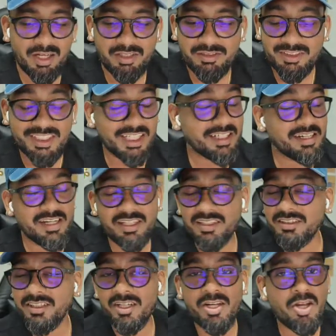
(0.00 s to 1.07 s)
did
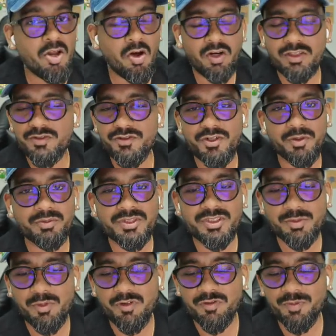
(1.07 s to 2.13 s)
learn a lot from
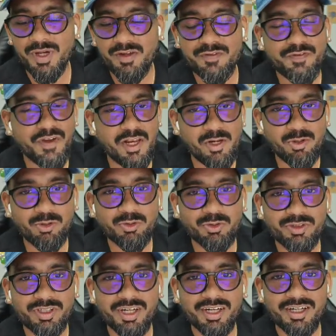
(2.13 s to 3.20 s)
some of my
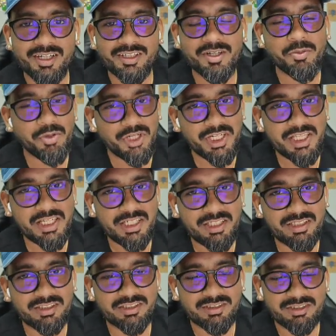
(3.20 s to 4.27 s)
fellow community
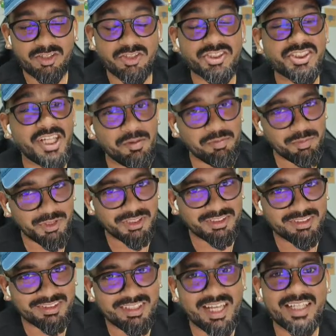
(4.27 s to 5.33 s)
leaders or
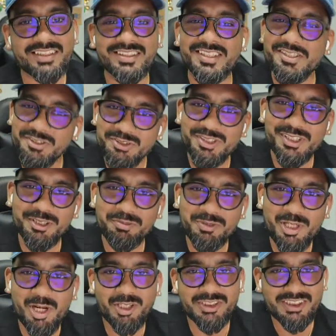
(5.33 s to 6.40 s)
champions, as the new
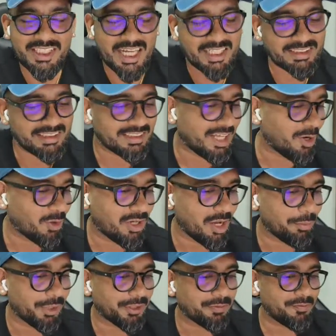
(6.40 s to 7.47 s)
terminology has now
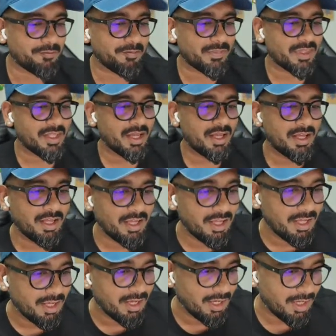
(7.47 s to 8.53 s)
come in.
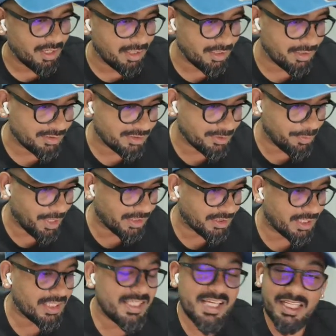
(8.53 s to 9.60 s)

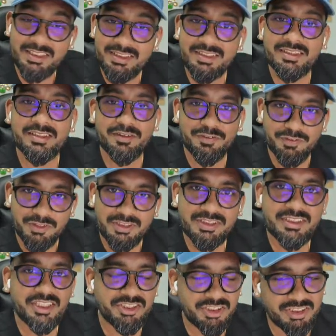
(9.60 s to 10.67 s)
Samantha, yes, the
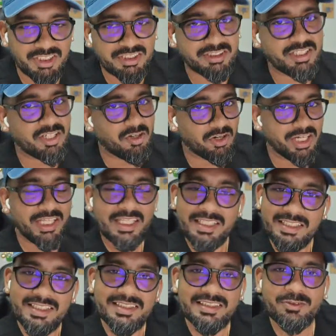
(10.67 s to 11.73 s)
first session is recording
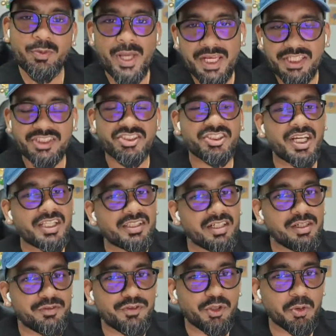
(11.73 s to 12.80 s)
in this very
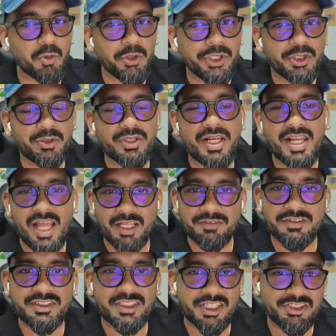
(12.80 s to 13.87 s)
channel. If you go into the
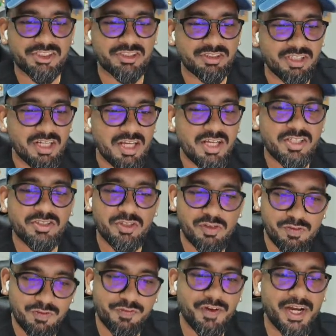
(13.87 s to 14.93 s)
live section, you'll
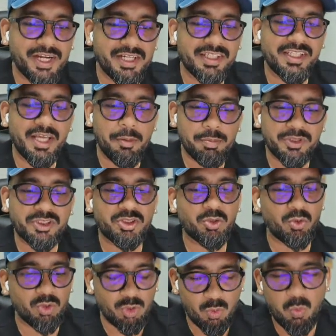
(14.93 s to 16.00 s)
find the
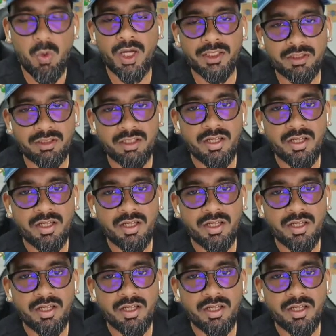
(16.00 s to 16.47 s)
episode 1